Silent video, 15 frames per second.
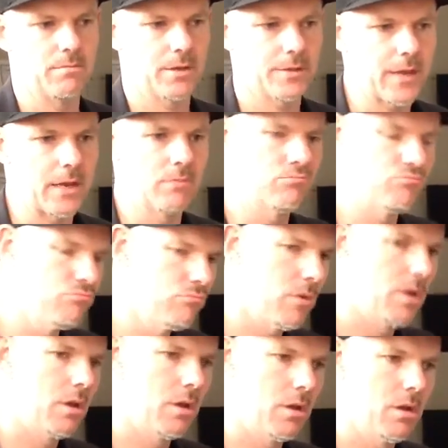But
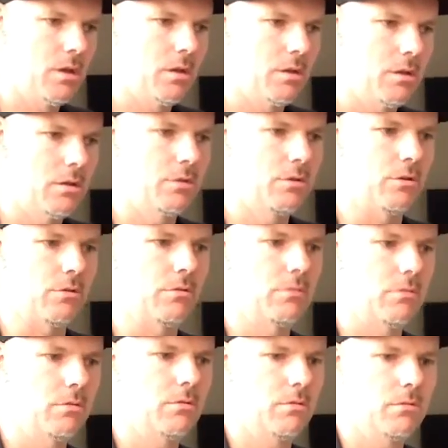then, you know,
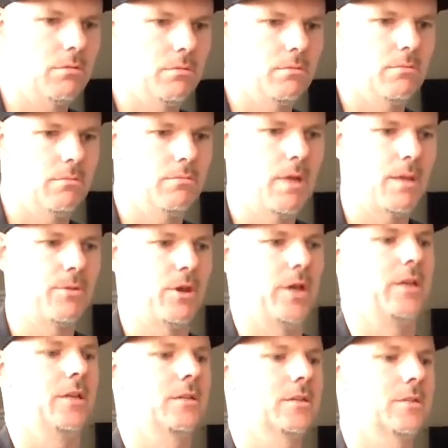maybe I
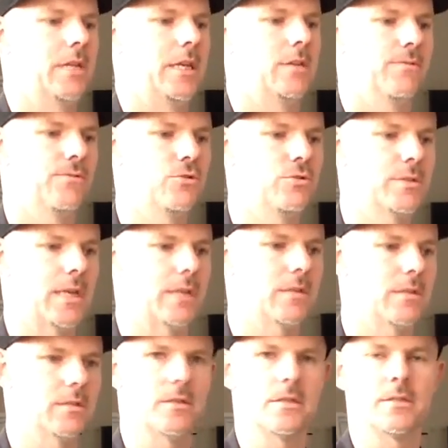can sneak a few
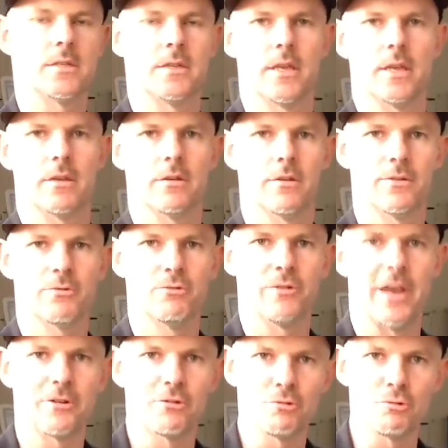sentences in there through
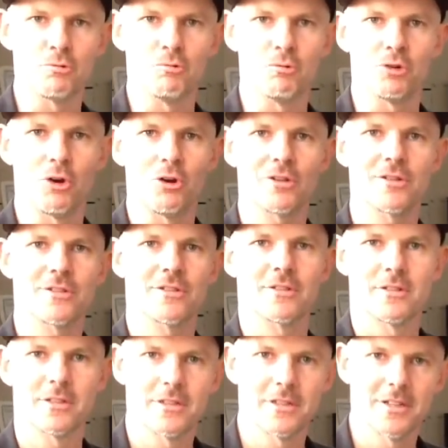that Google Docs